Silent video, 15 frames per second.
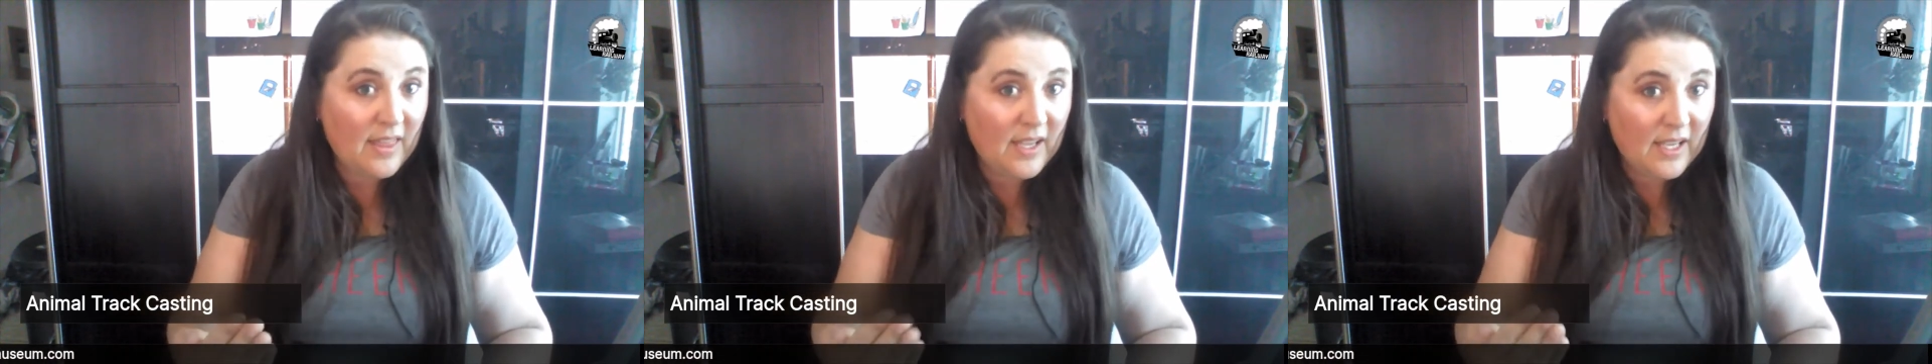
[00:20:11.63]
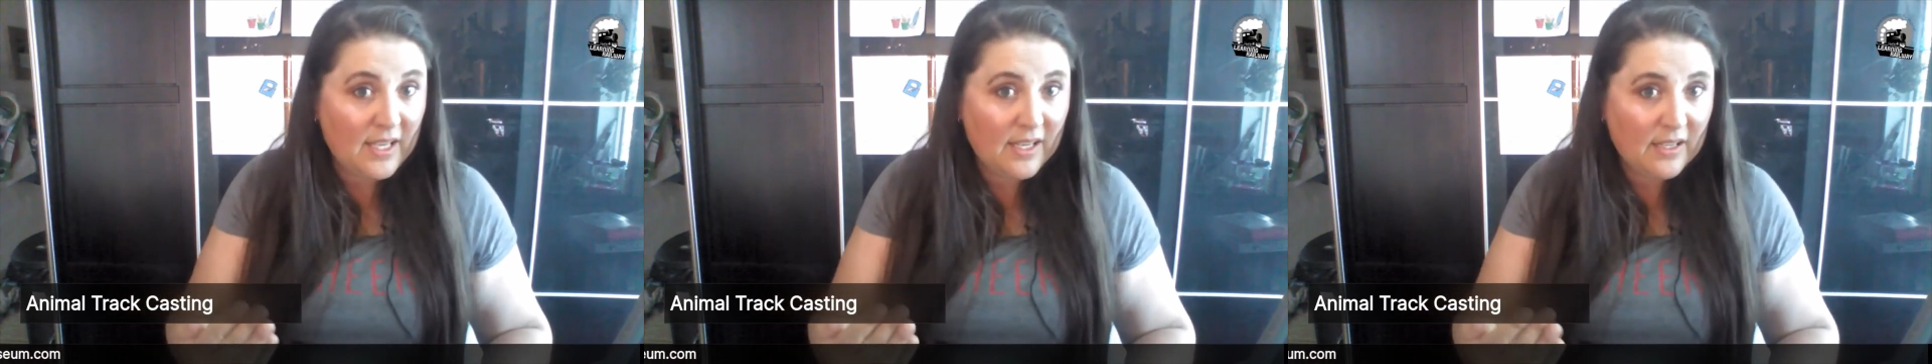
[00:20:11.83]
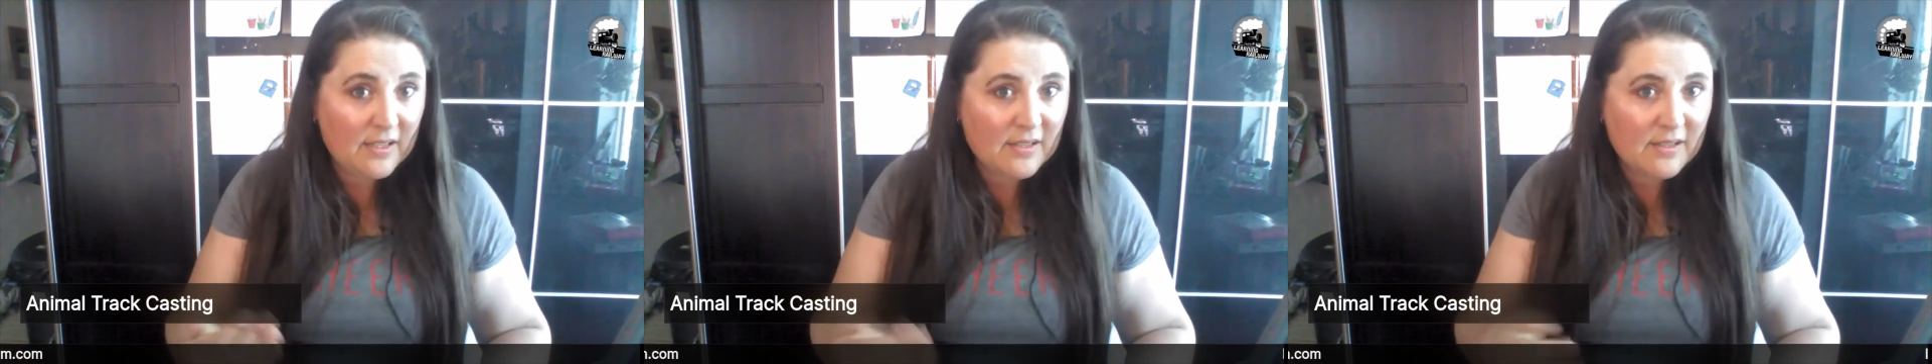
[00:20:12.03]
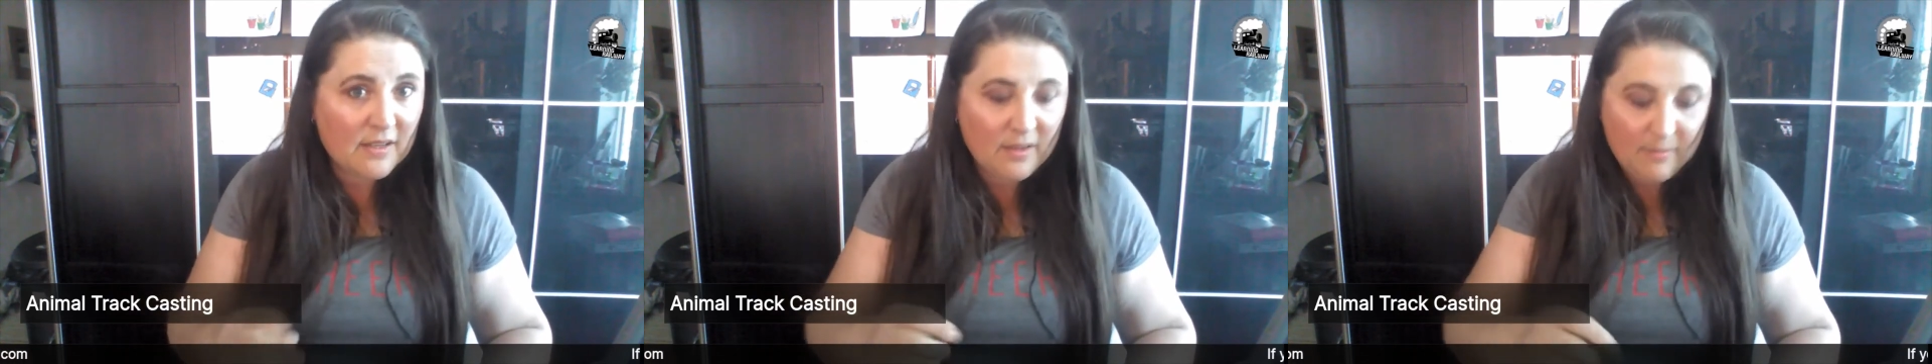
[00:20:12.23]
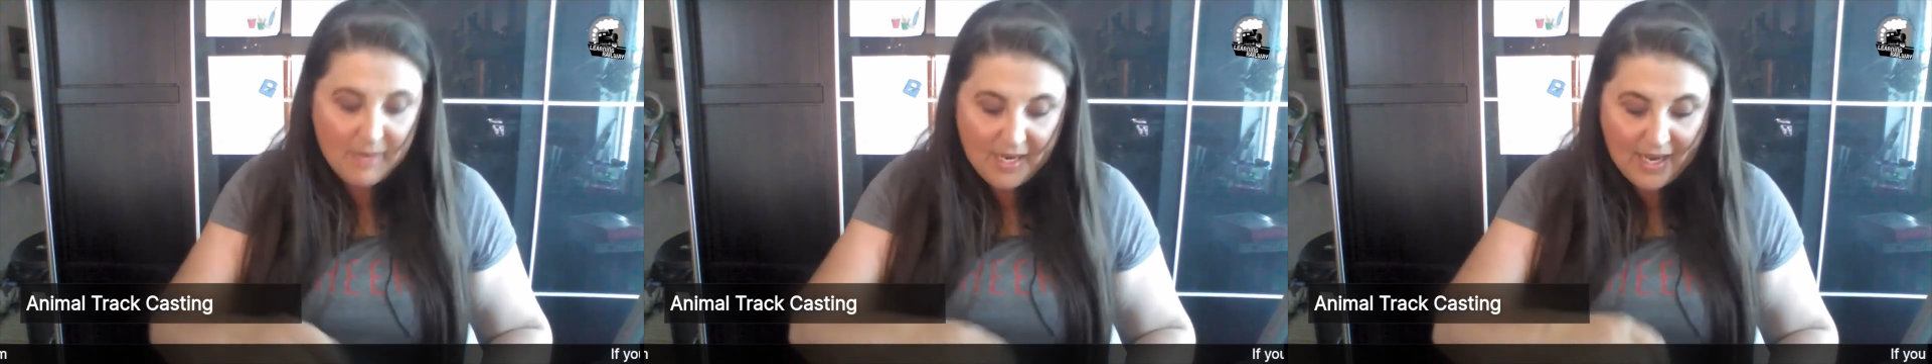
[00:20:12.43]
think it is
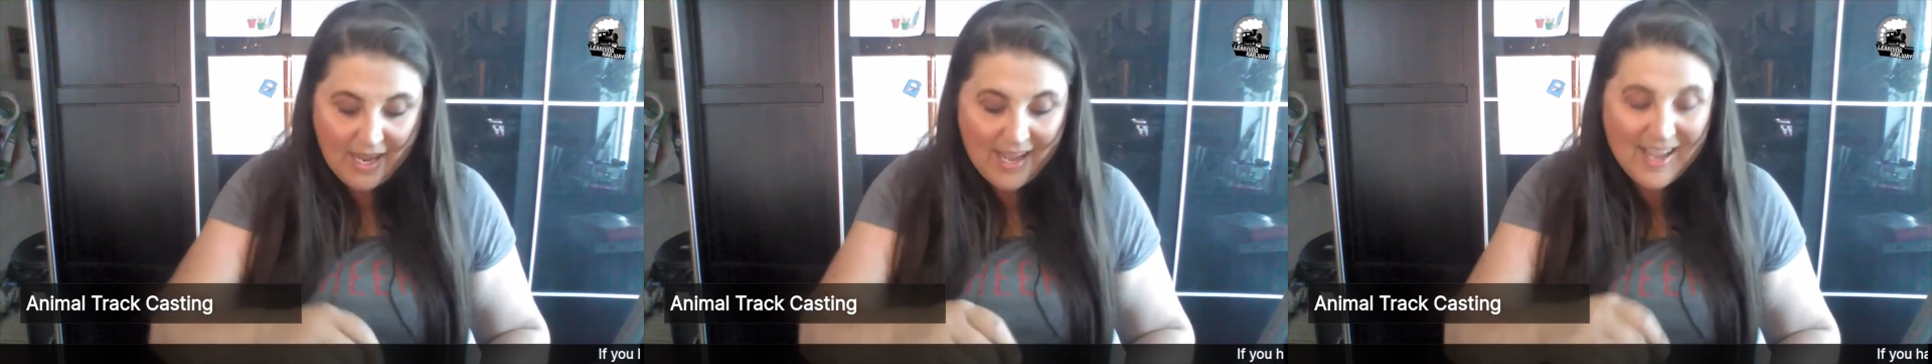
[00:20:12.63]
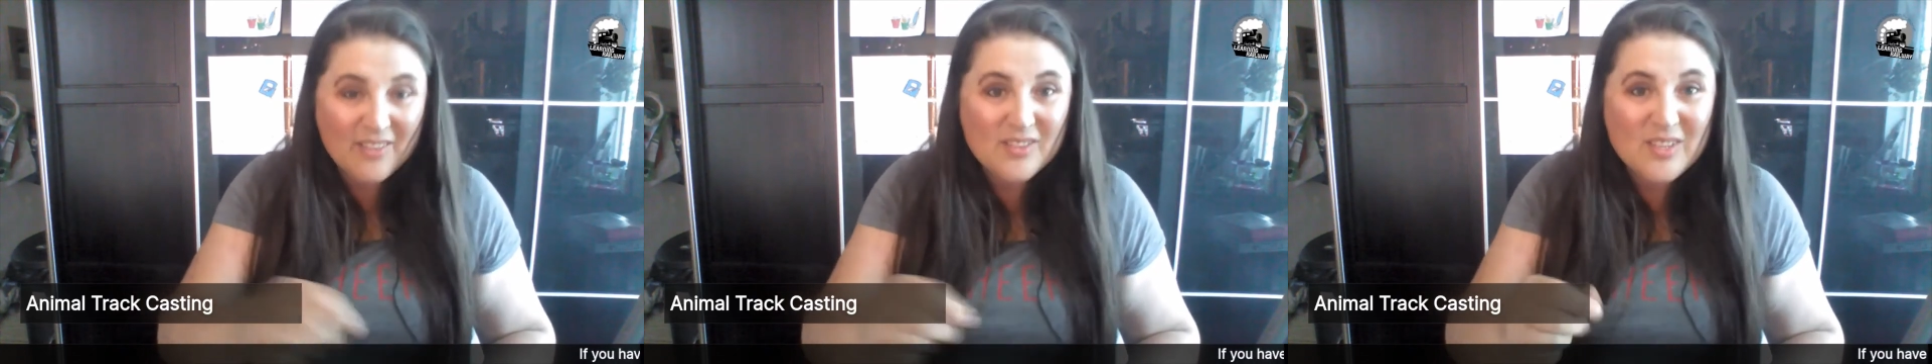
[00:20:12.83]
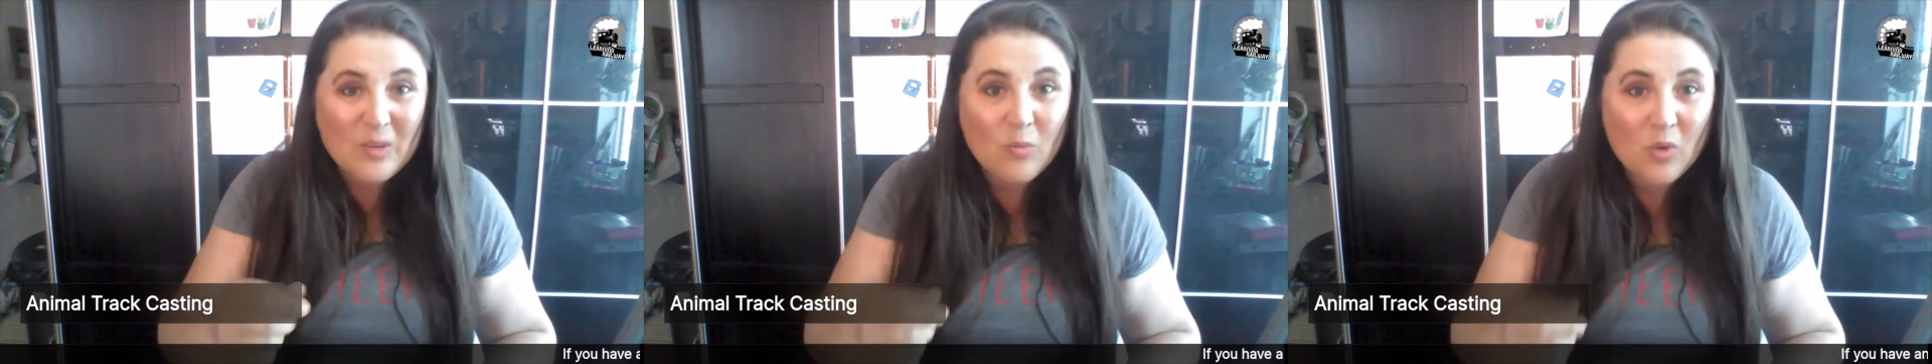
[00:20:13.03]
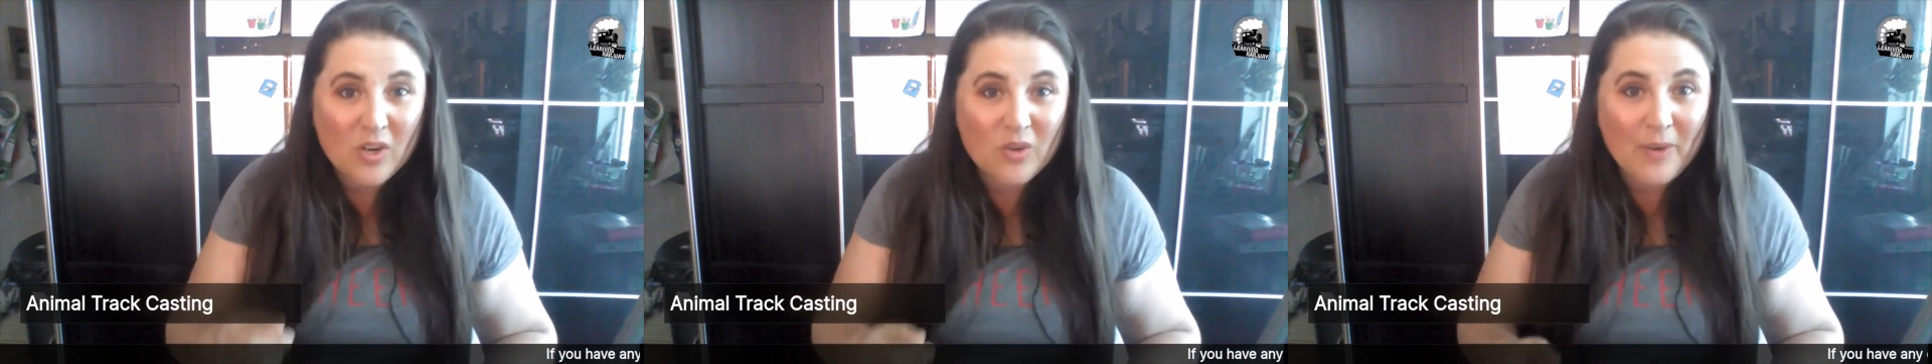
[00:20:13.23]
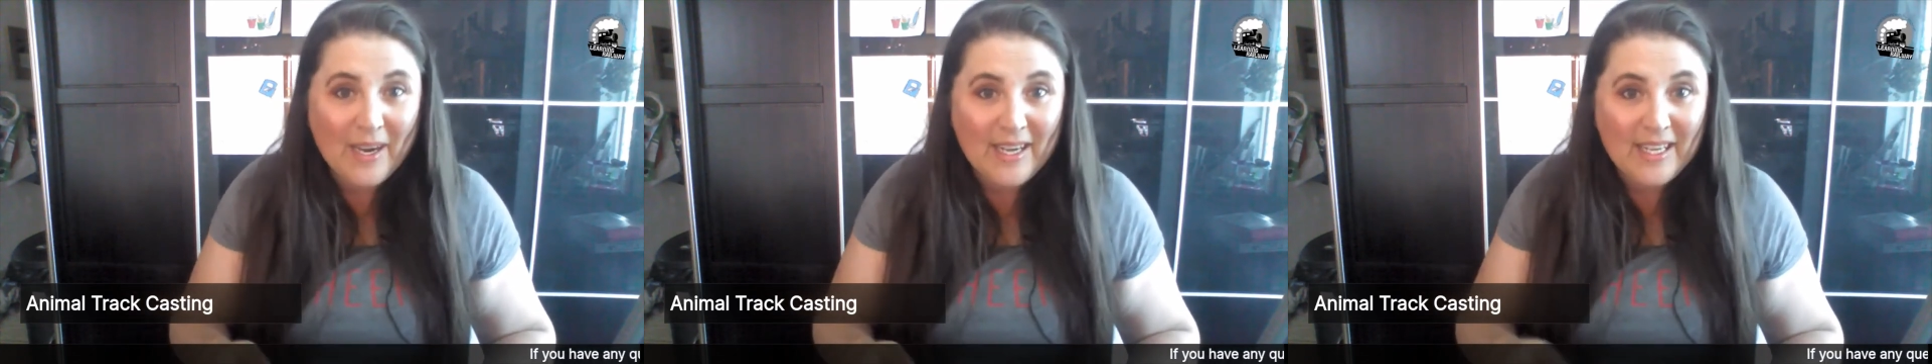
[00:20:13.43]
on the back, I have somewhere
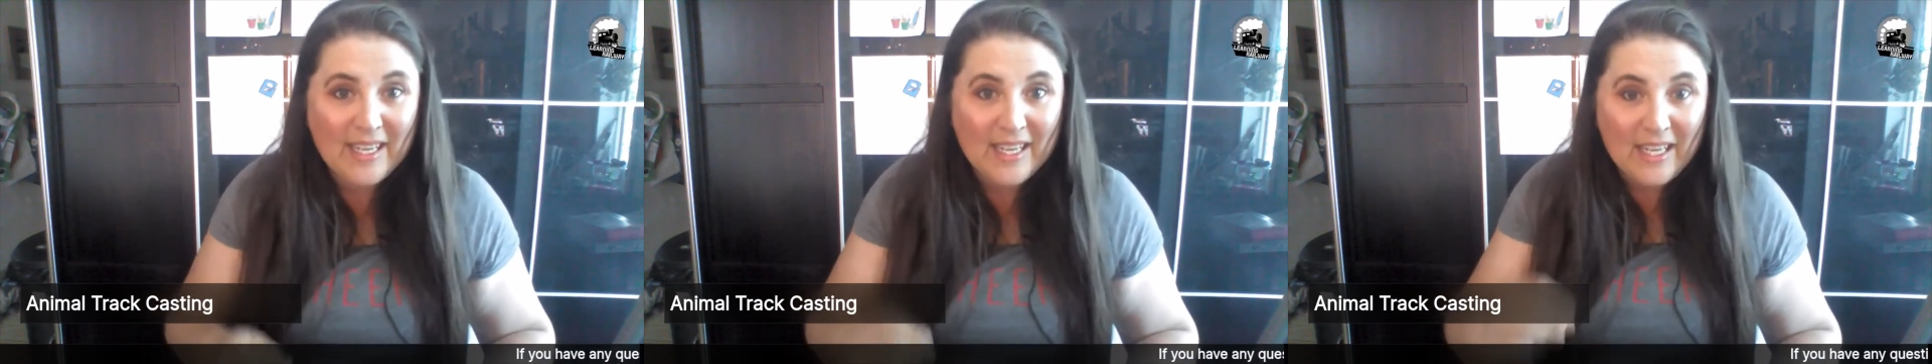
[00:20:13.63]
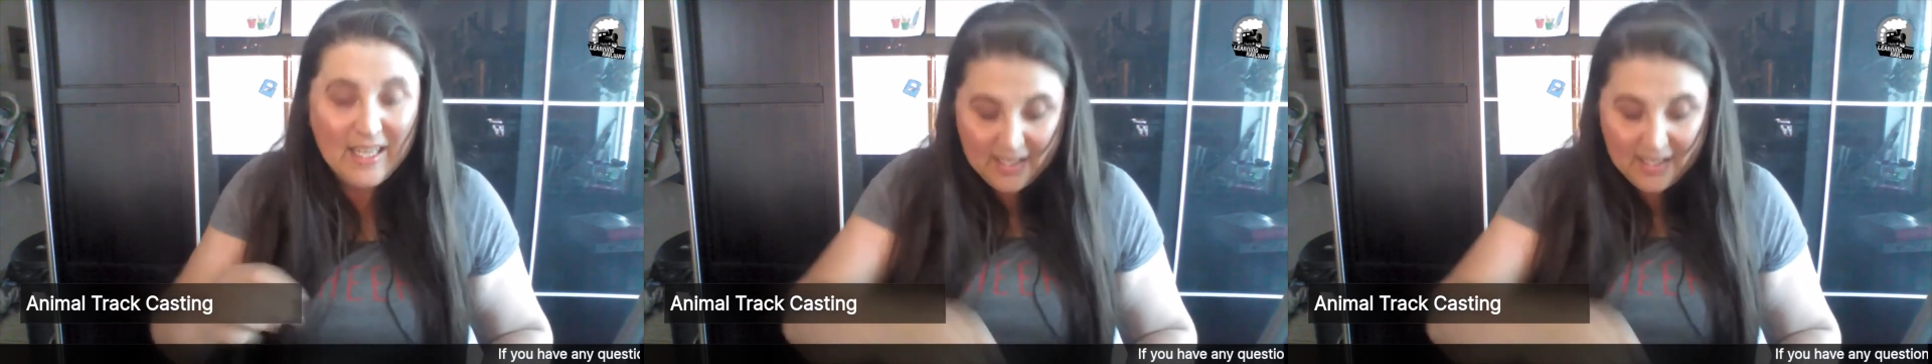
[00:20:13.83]
to write it.